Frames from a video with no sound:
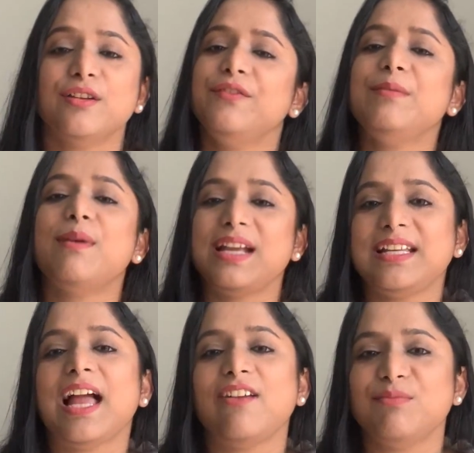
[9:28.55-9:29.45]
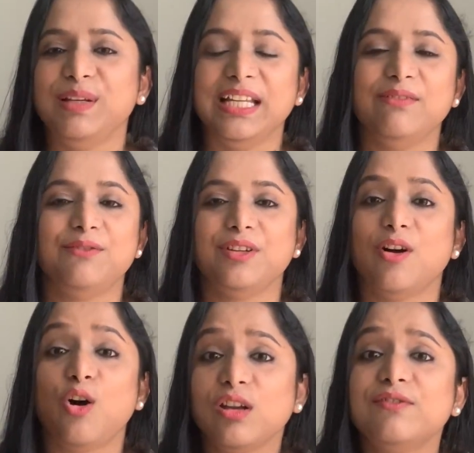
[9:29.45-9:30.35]
we might have believed
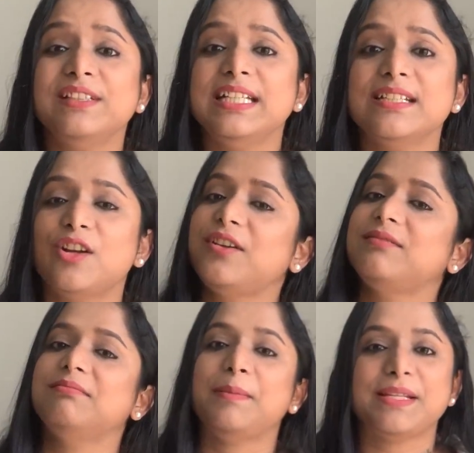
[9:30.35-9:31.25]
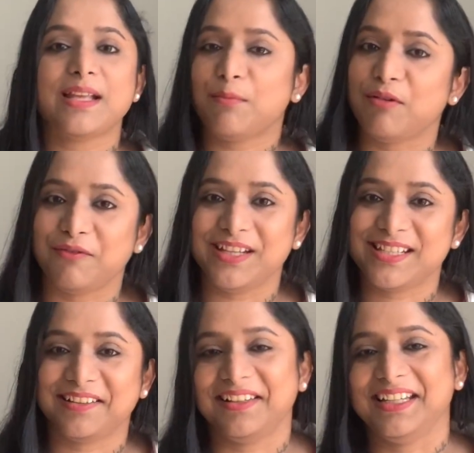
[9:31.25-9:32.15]
all of these, or maybe some of these
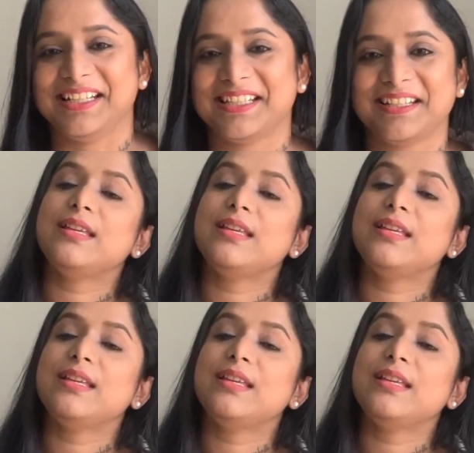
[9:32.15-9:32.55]
at least.